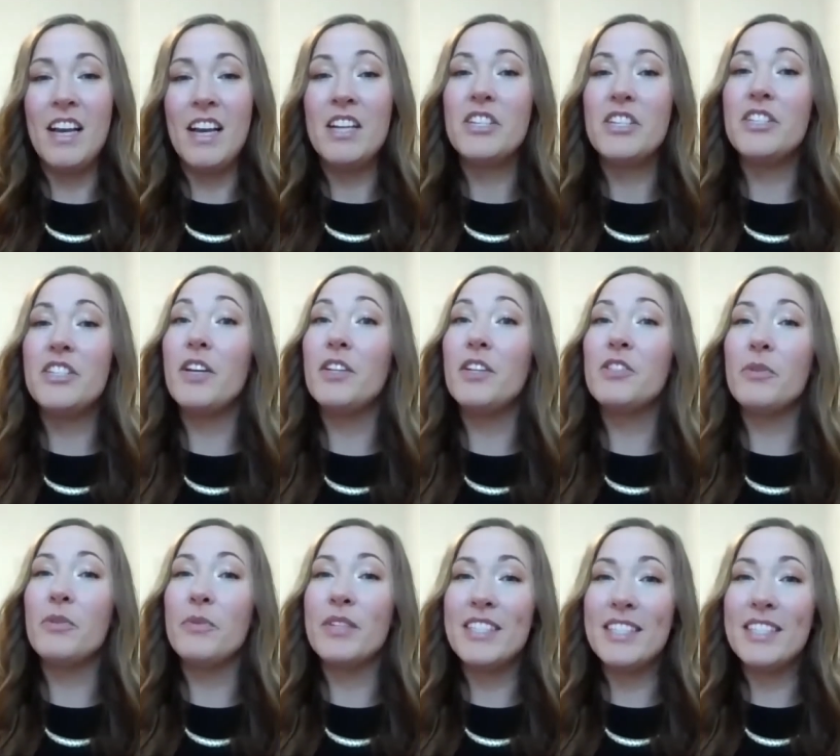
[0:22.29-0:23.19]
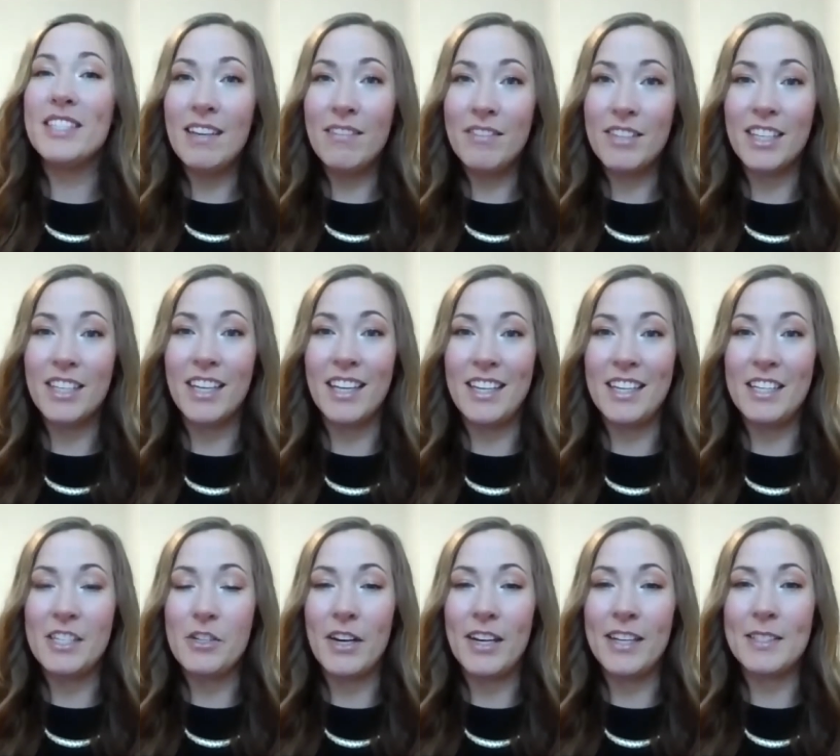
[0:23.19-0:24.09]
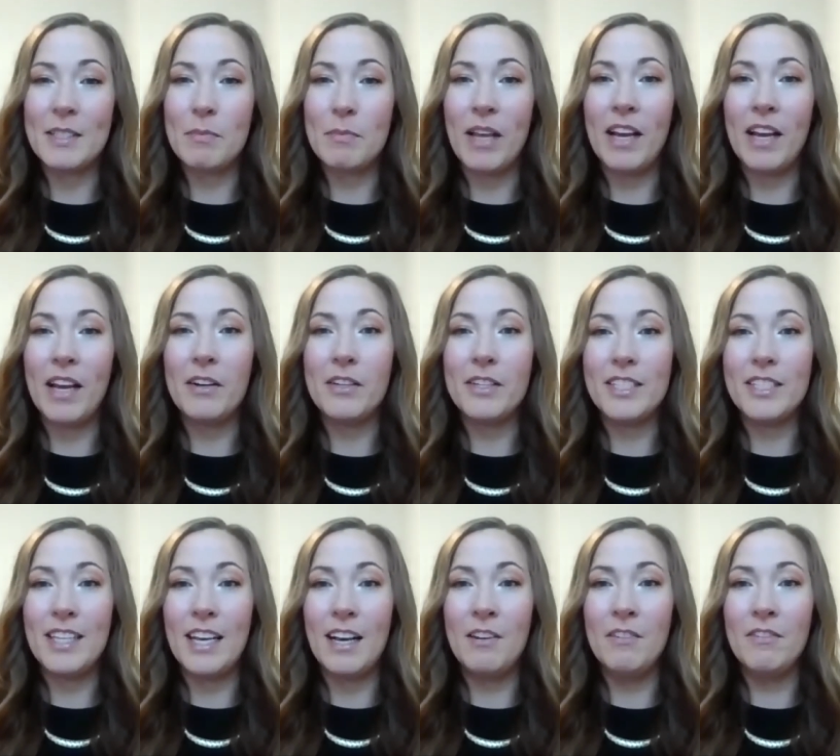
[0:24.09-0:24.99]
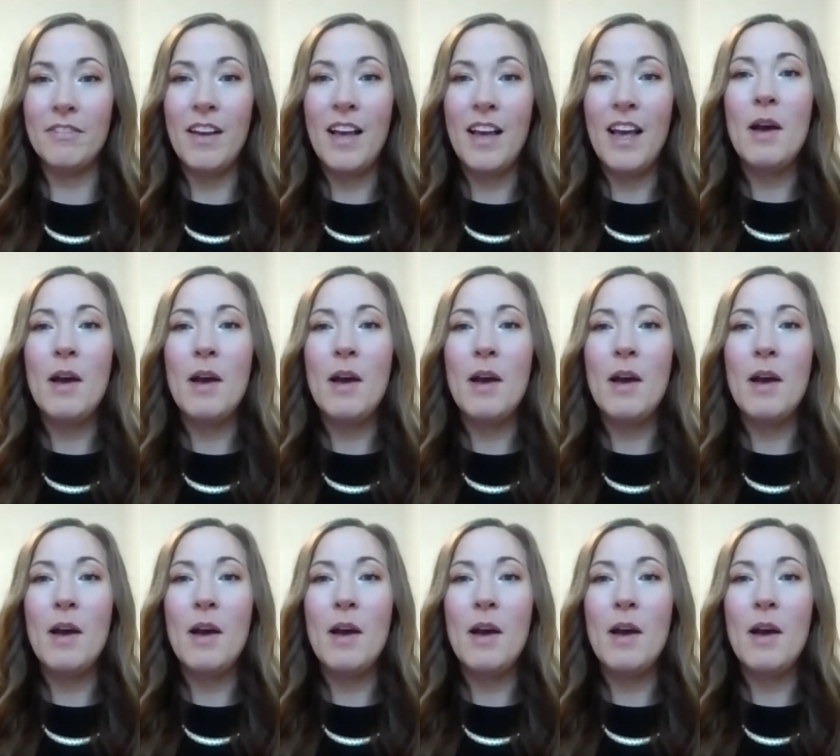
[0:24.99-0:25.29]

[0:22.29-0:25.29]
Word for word: She's also received a kidney transplant herself,